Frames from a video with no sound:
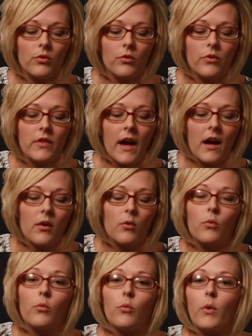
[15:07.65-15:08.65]

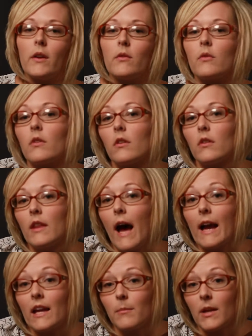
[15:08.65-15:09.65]
what the
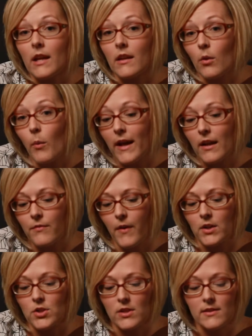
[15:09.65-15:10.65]
IME and the way it
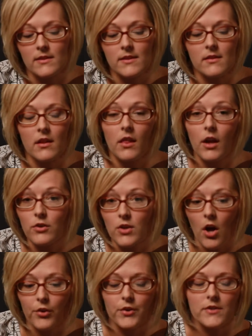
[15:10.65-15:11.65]
functions in their
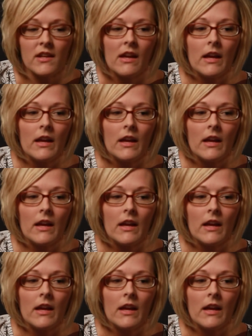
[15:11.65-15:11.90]
dollars.